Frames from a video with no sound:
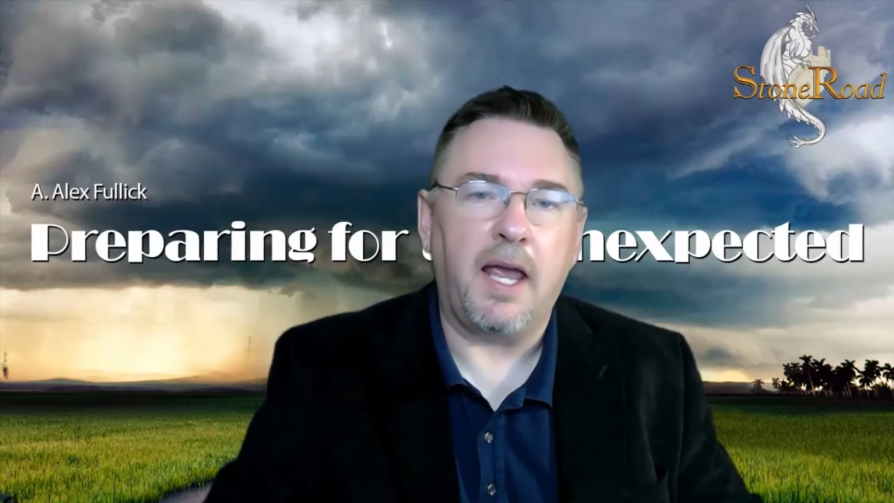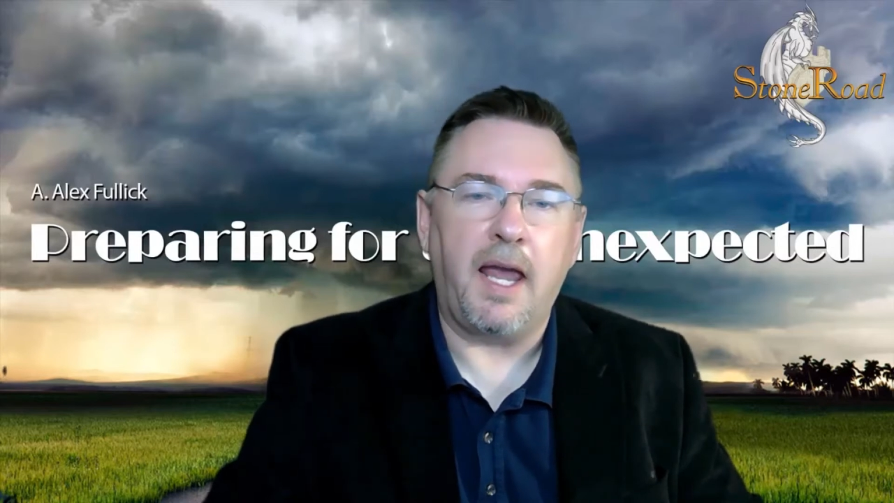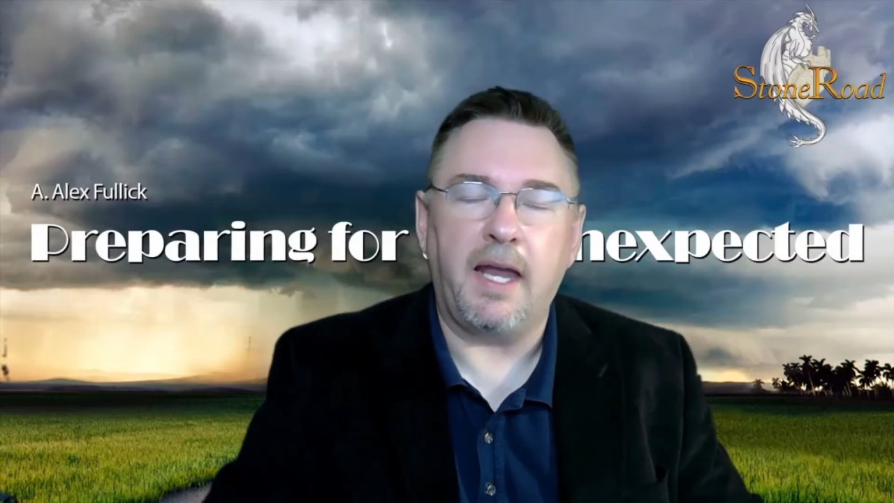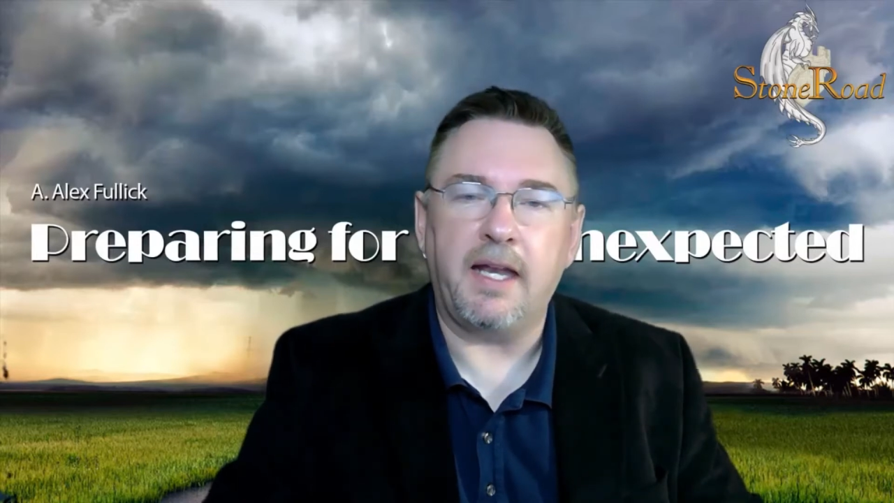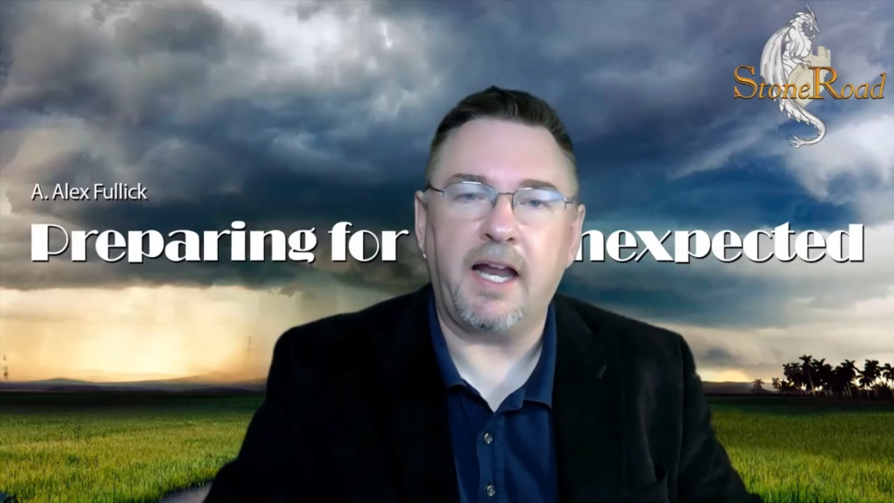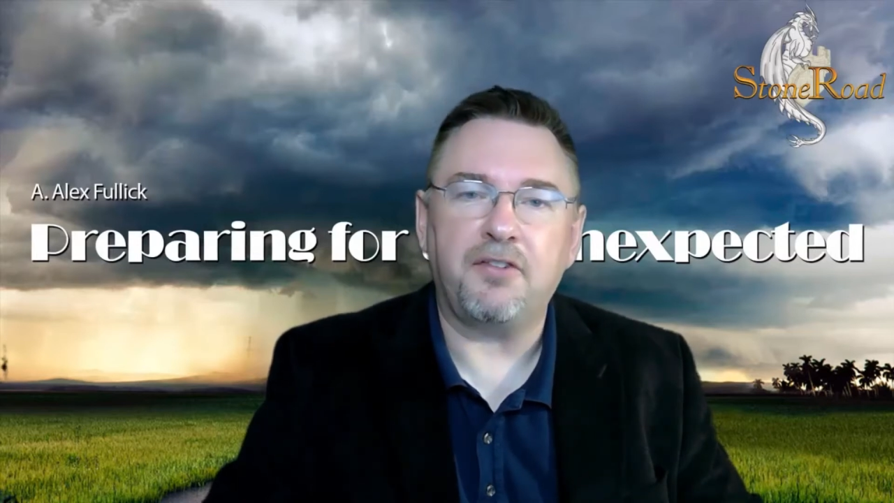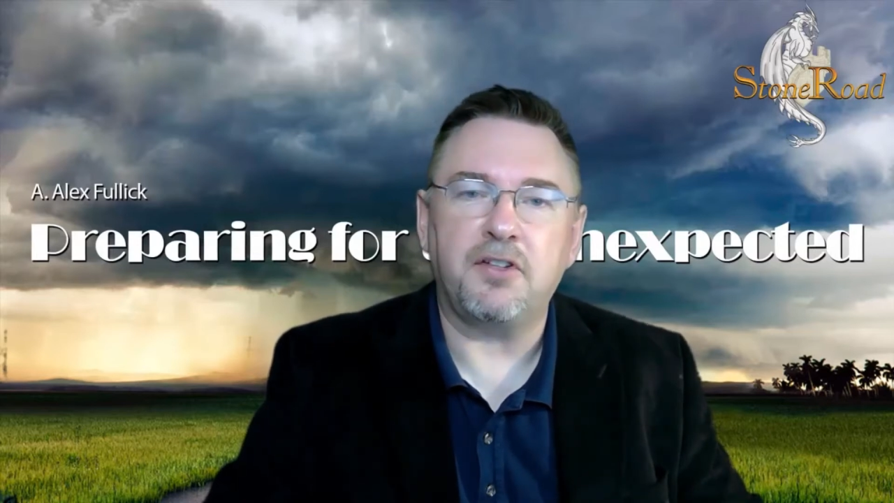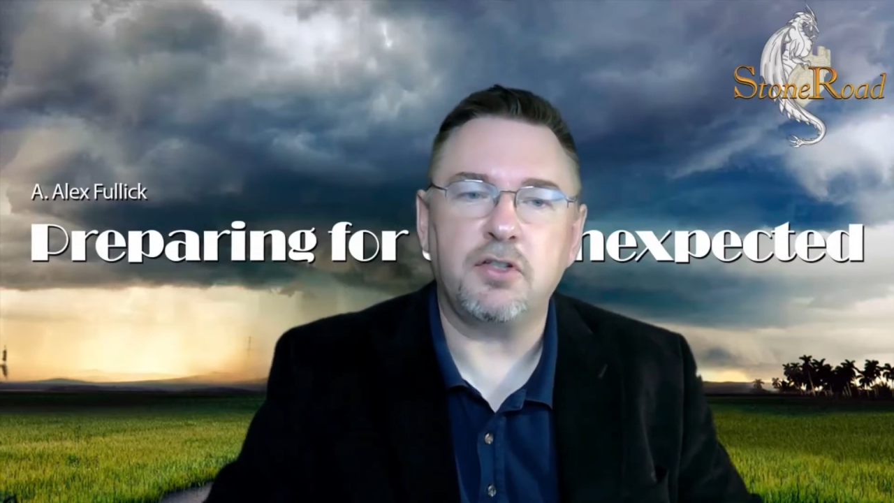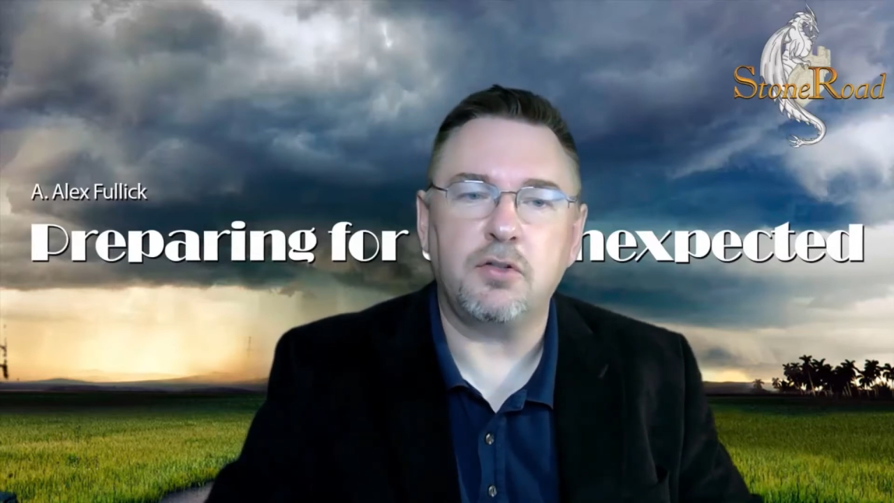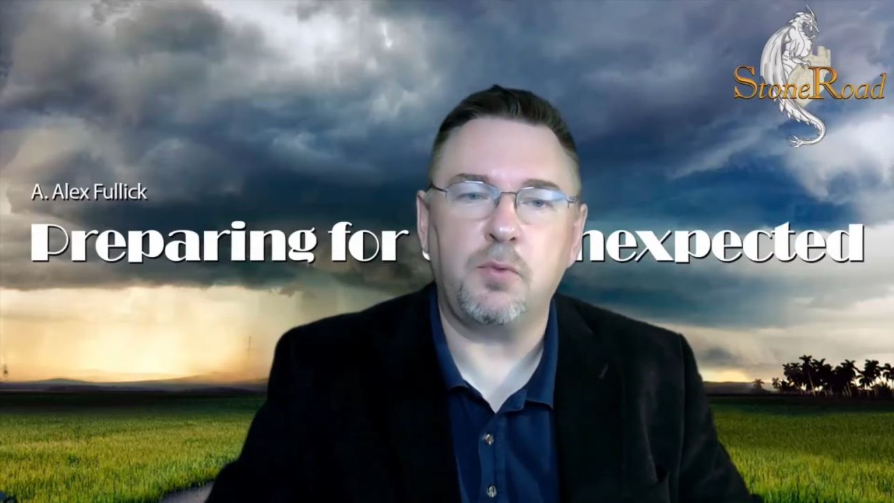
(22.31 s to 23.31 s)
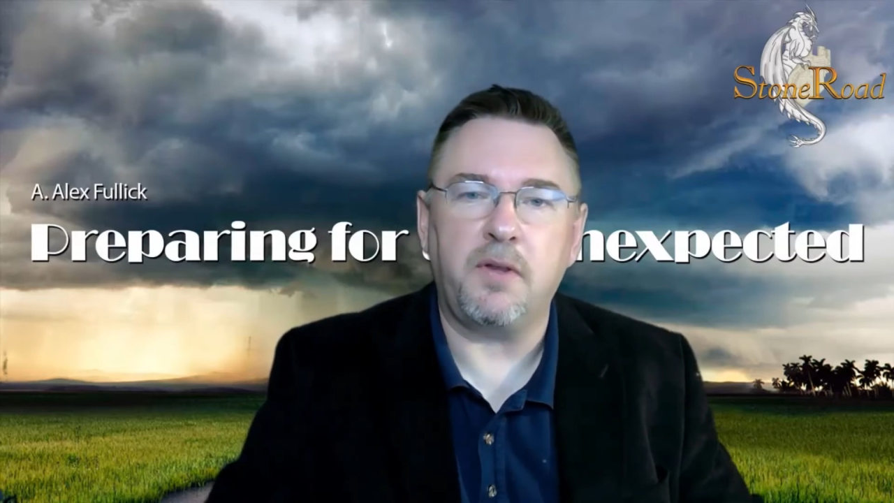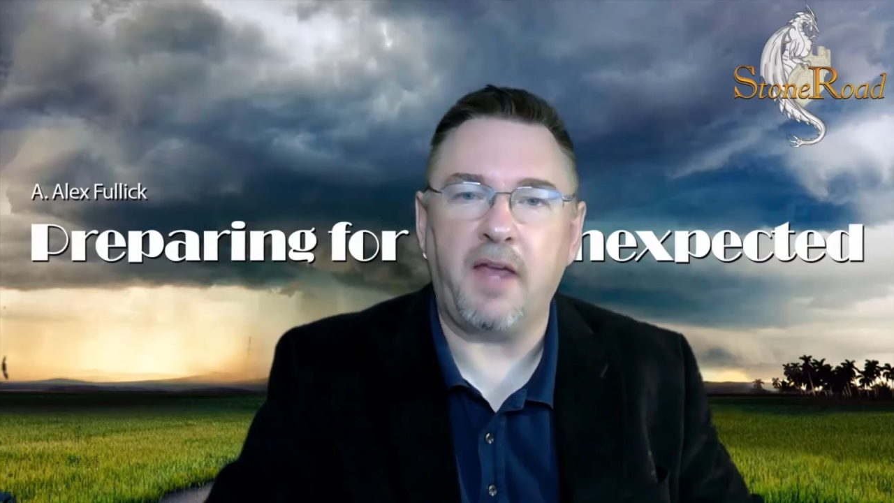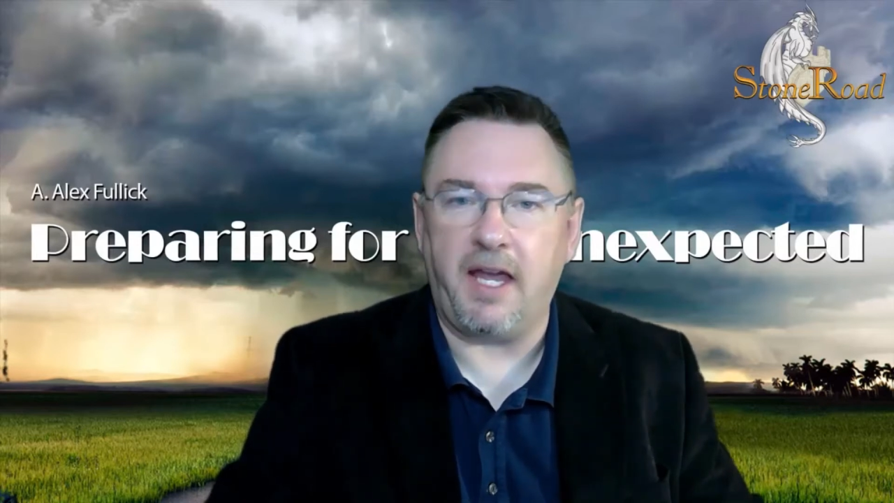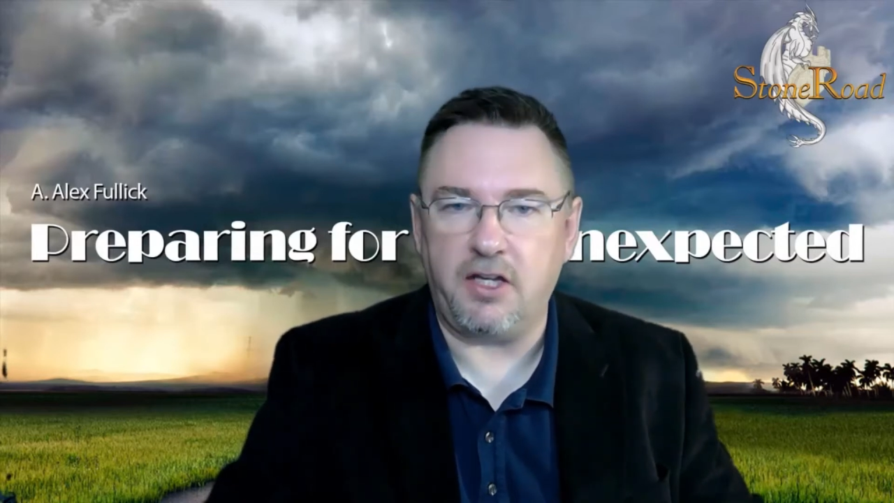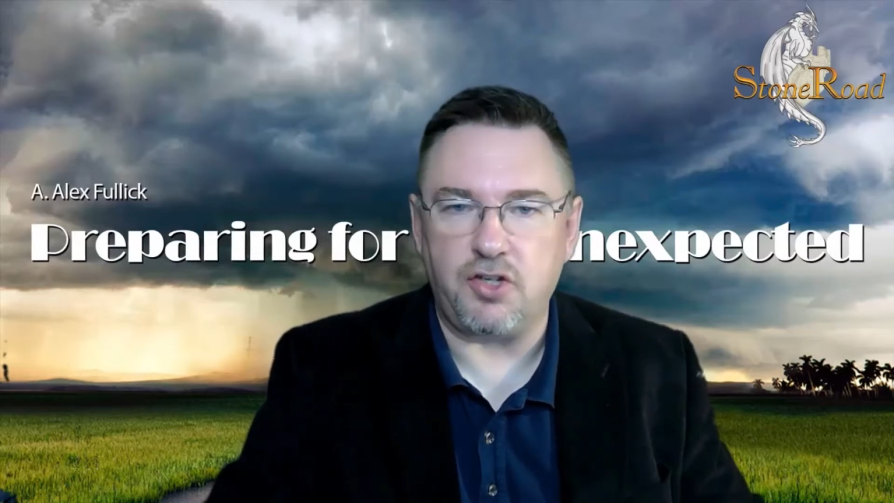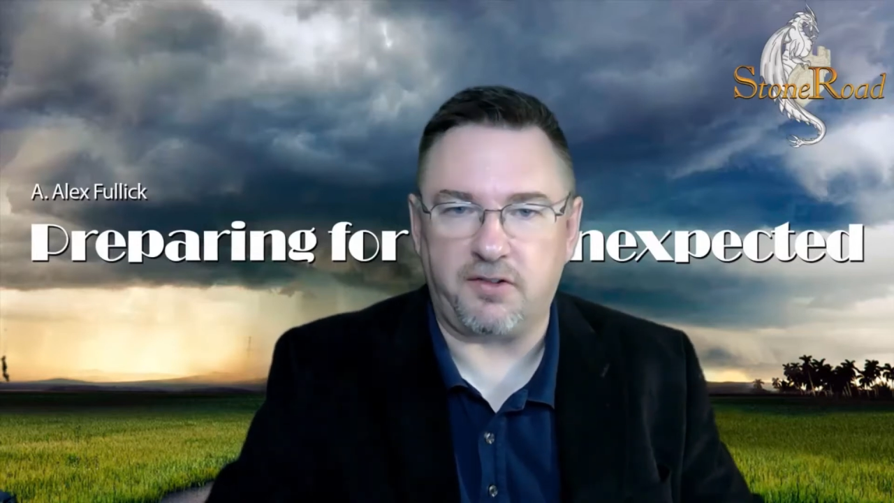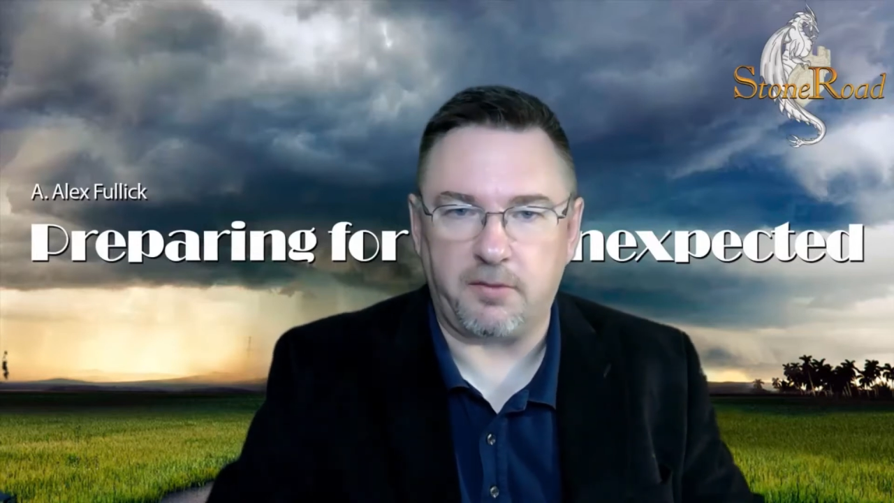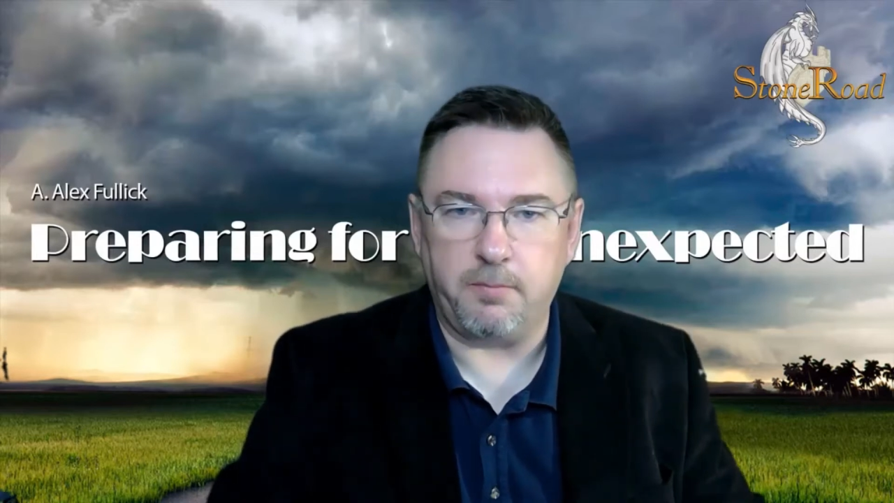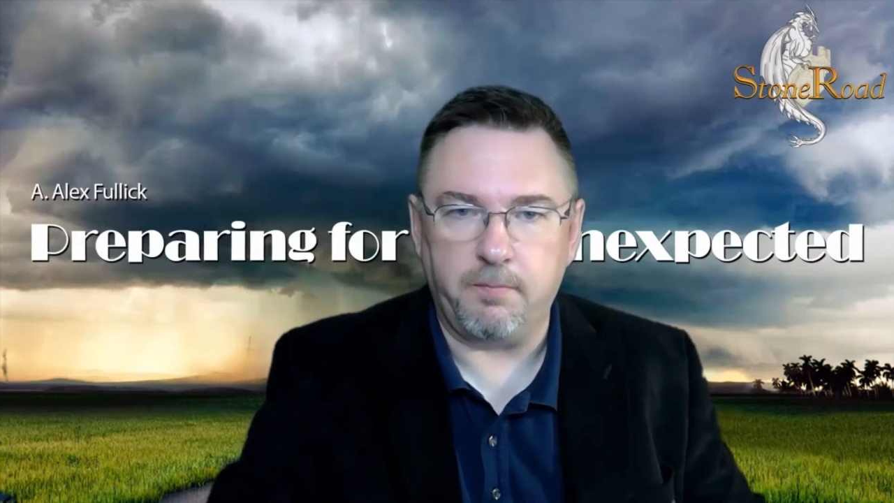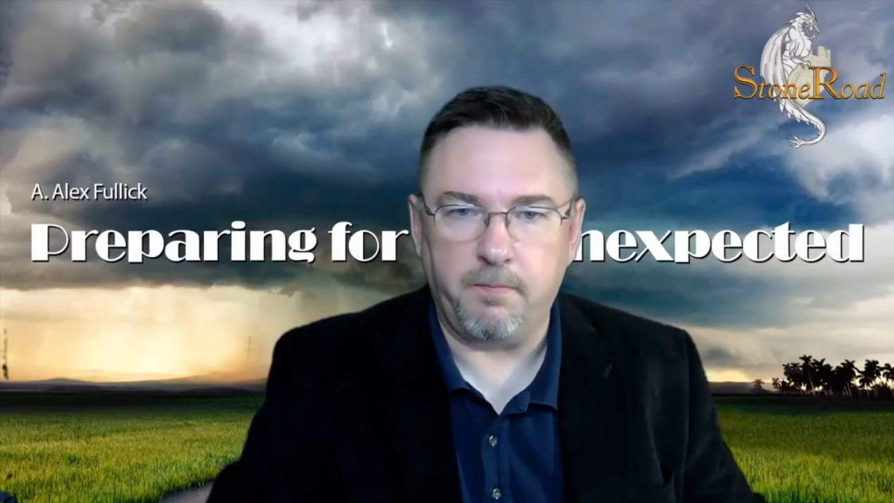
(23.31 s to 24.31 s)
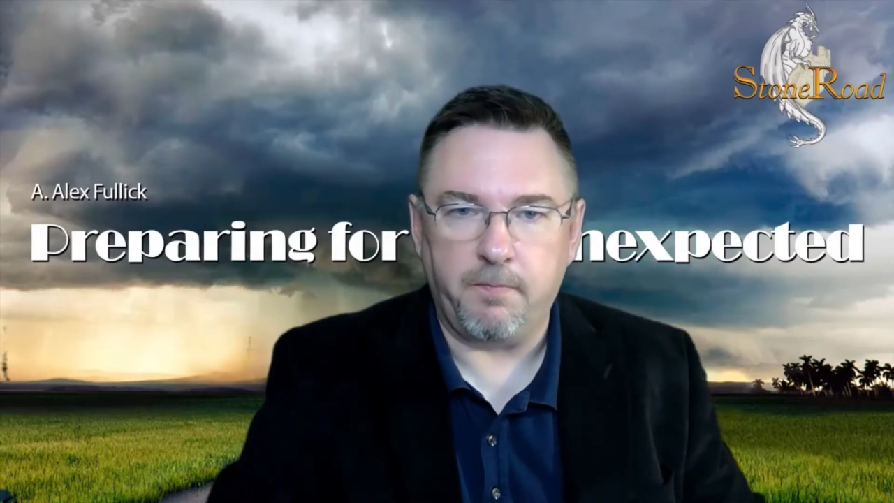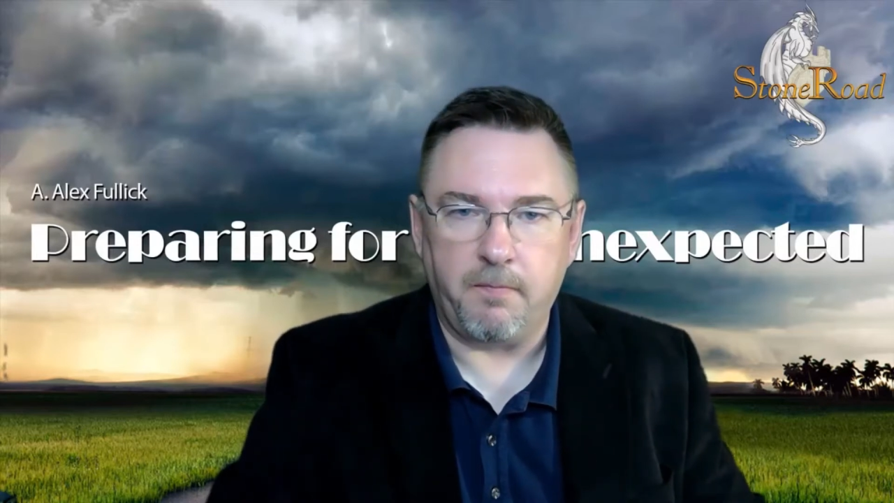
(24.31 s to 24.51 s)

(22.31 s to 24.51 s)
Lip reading: and it has to do with ageism